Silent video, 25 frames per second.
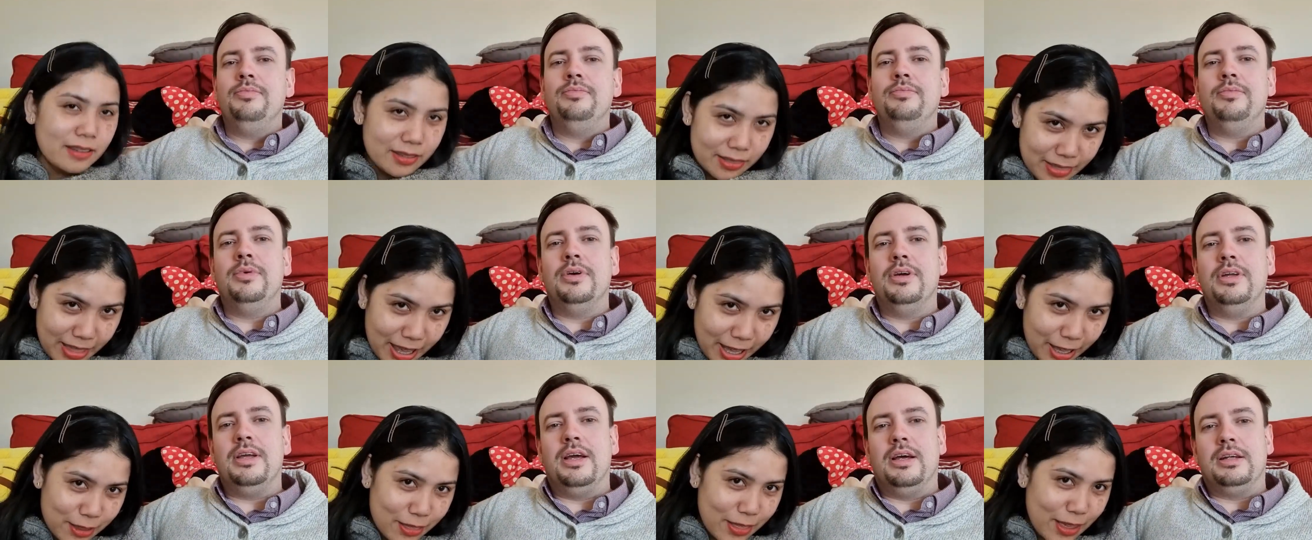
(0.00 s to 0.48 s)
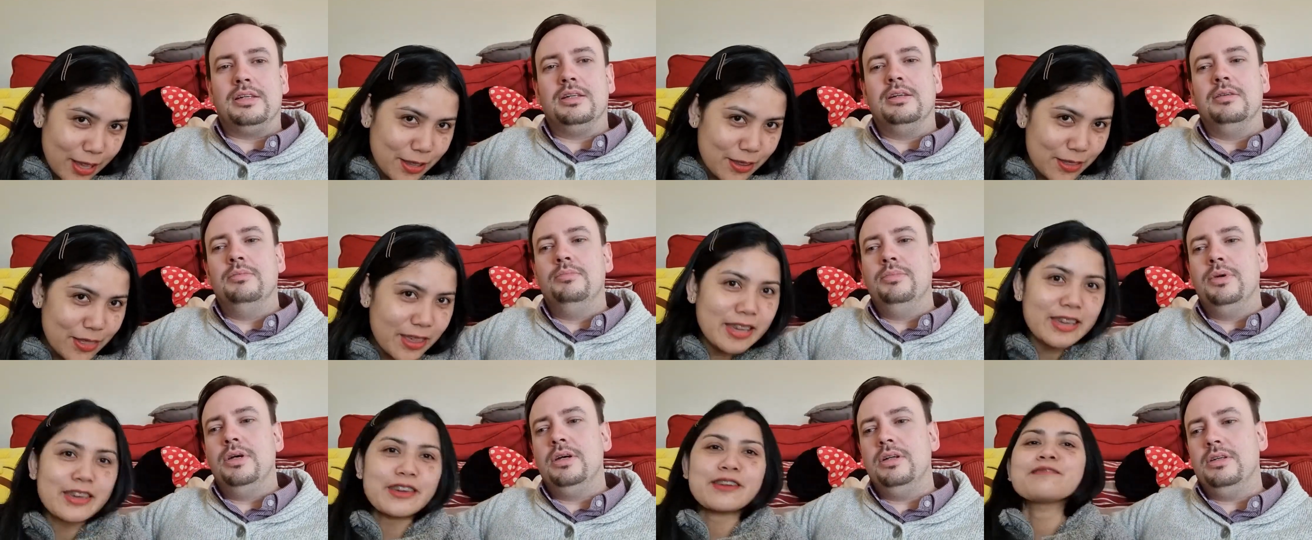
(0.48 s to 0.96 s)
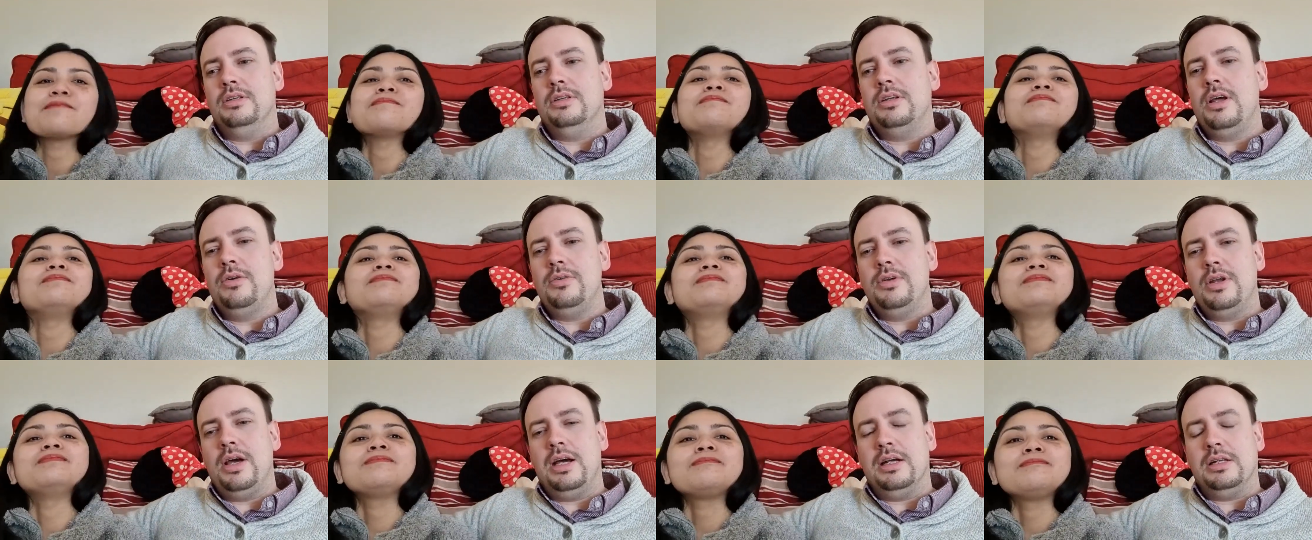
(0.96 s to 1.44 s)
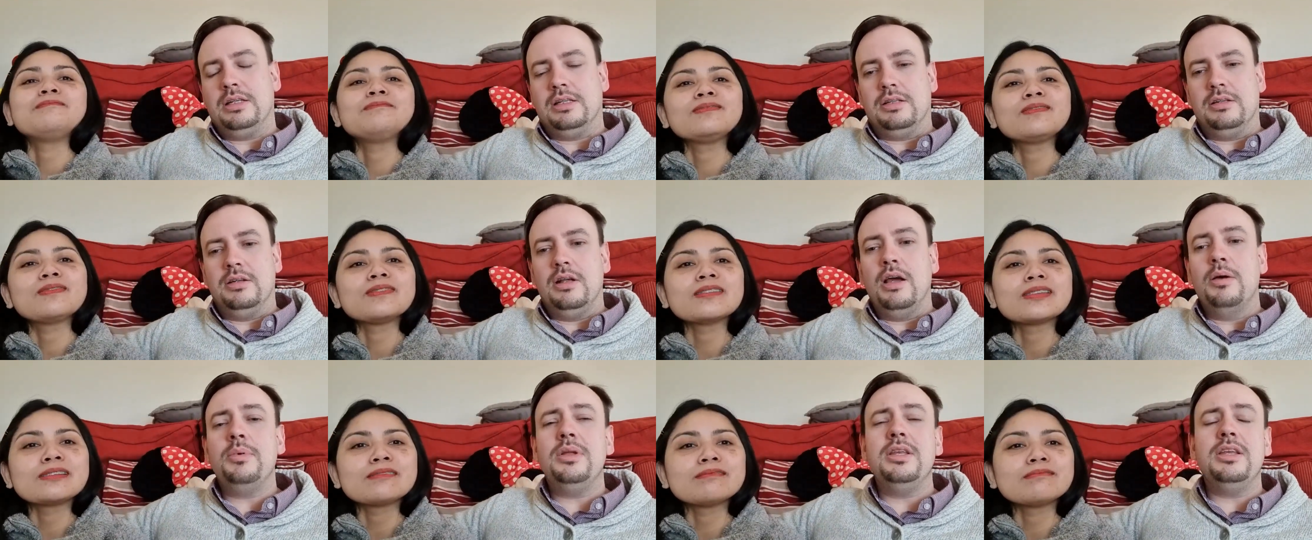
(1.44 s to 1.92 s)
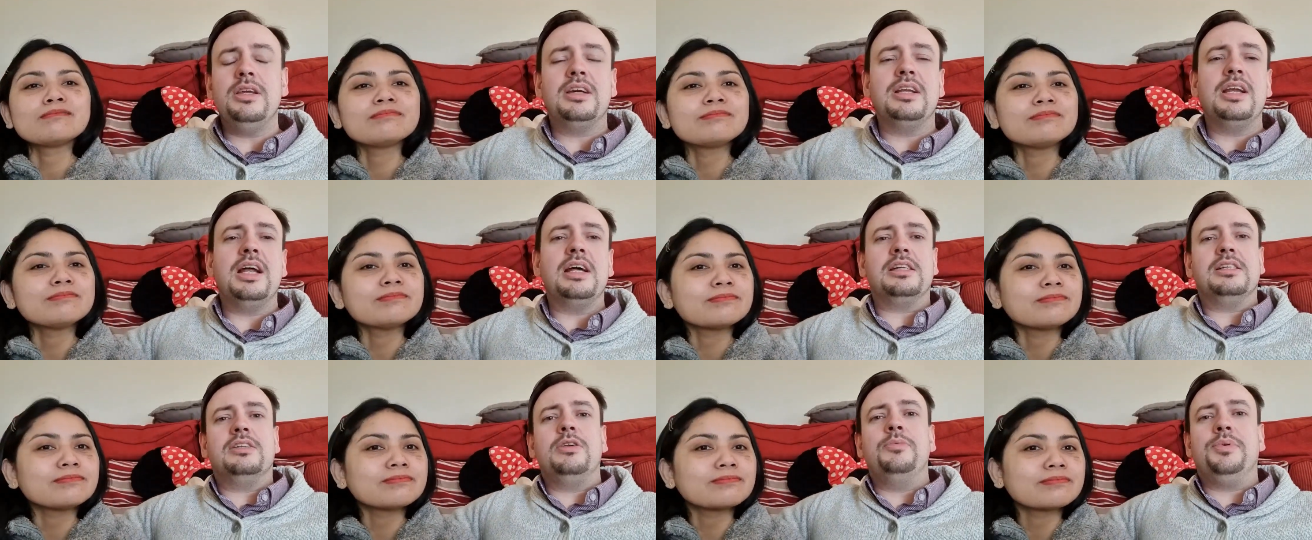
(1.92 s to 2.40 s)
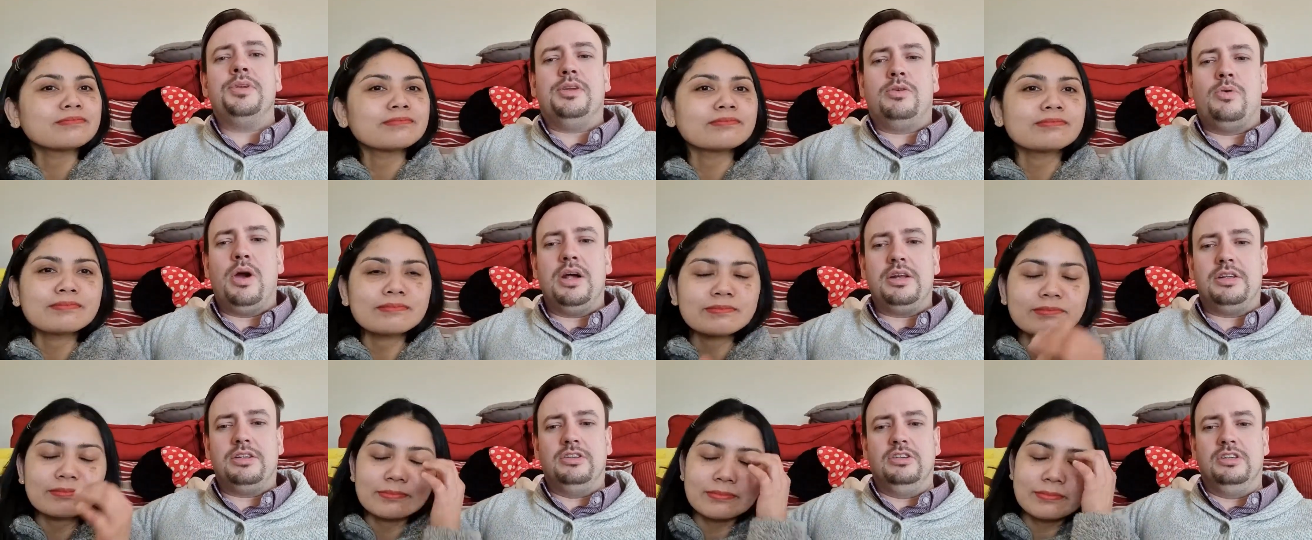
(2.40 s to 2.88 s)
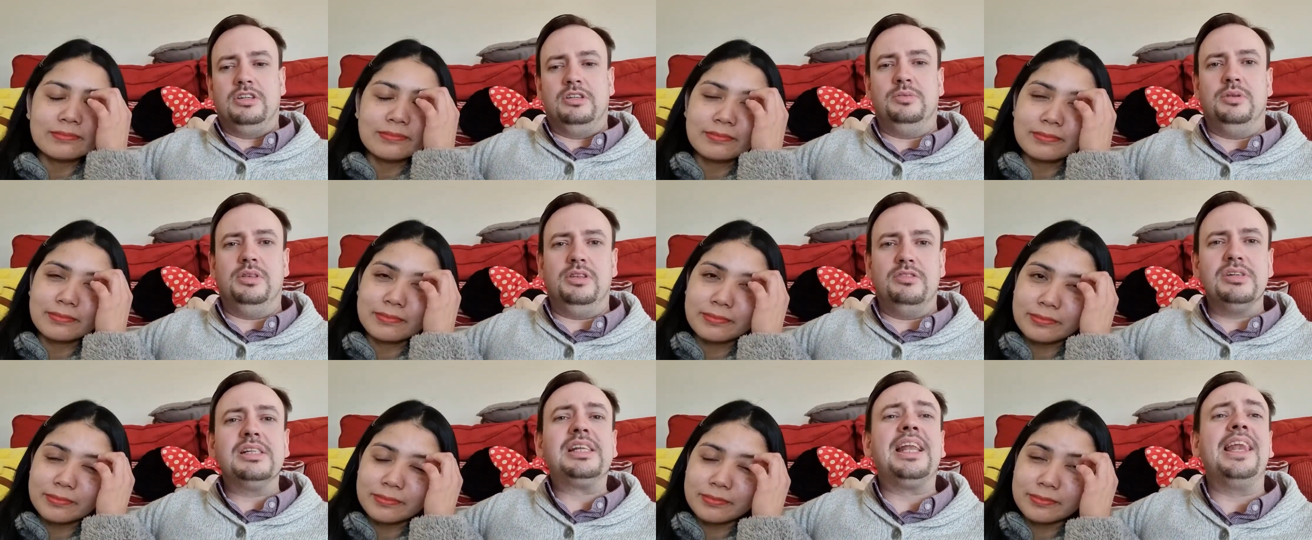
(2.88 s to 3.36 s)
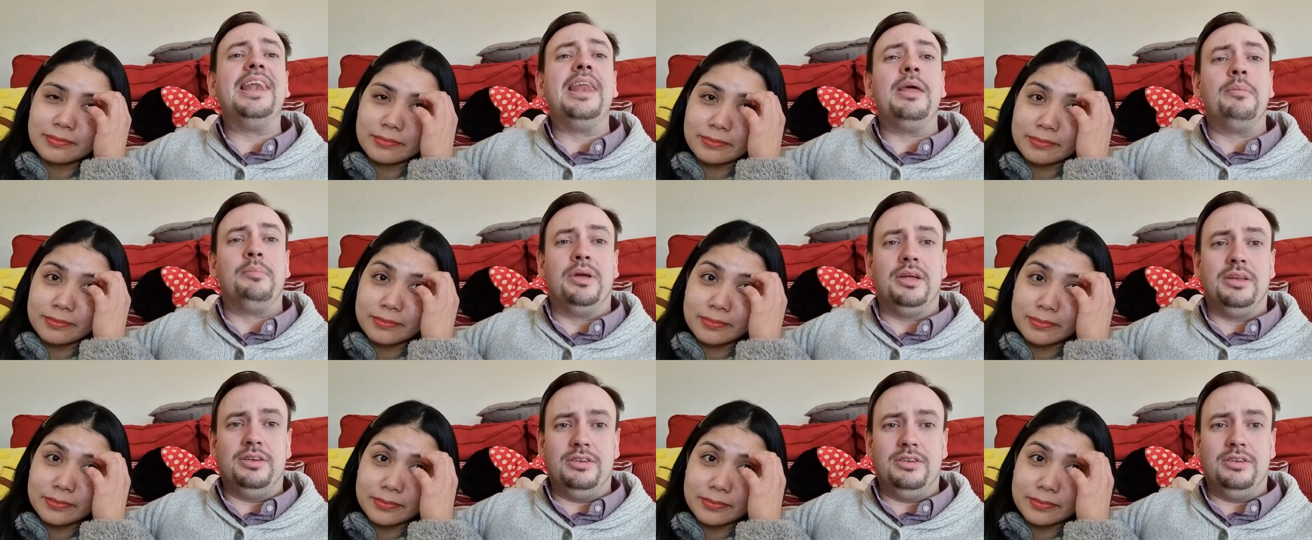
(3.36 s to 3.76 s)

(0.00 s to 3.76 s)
Speaker 1: But yes, but don't ask. I mean, you can ask stupid questions, but there is a limit.